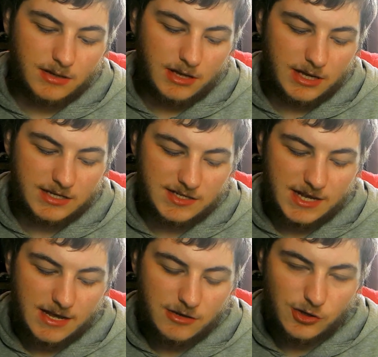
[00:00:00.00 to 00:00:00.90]
Like I
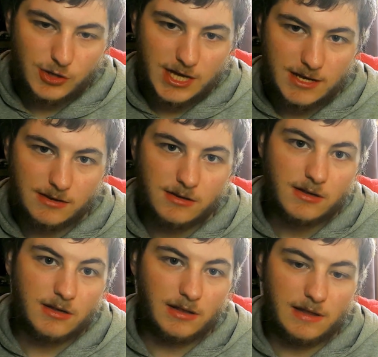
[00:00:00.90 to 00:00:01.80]
said, you can't
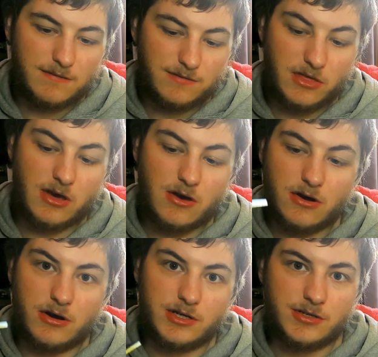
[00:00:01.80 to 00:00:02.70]
lift the
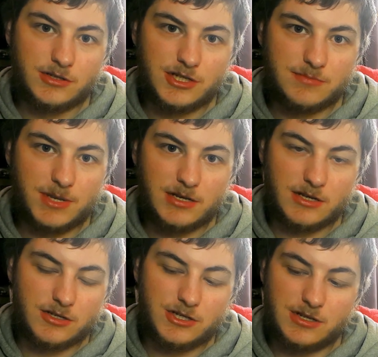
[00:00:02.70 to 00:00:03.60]
card just by
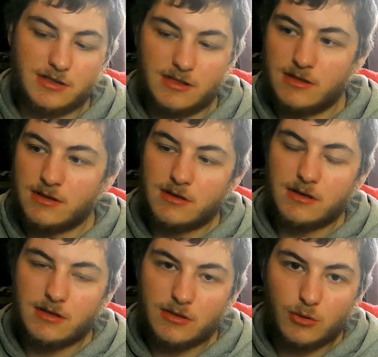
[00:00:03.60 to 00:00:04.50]

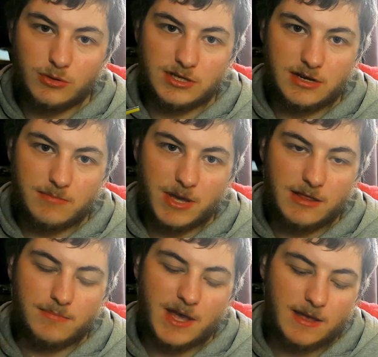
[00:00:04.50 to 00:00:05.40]
holding it by
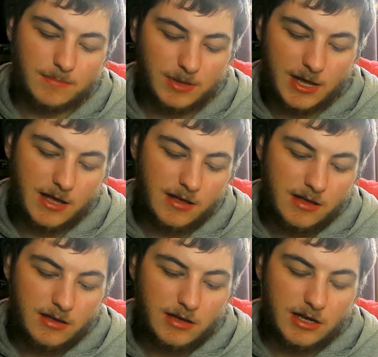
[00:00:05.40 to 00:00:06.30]
the back plate.
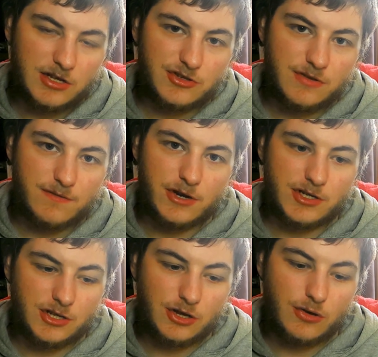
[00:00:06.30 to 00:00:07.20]
It's not very
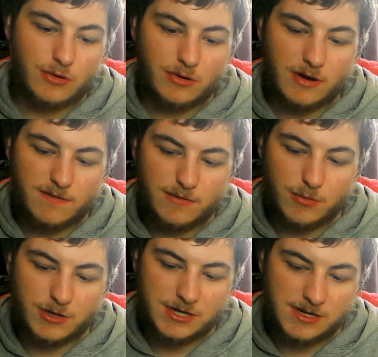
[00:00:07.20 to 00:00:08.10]
secure if
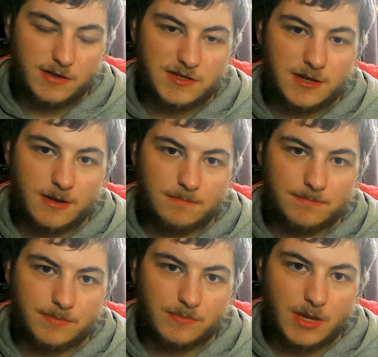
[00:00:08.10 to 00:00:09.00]
it's a
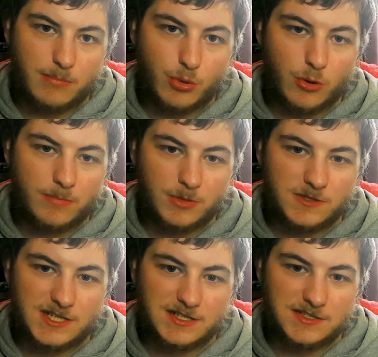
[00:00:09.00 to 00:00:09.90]
portable
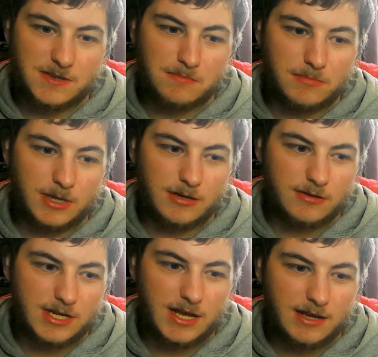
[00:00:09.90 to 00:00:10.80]
system and you're
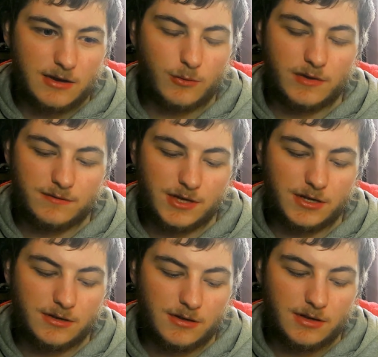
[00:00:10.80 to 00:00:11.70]
taking it with you.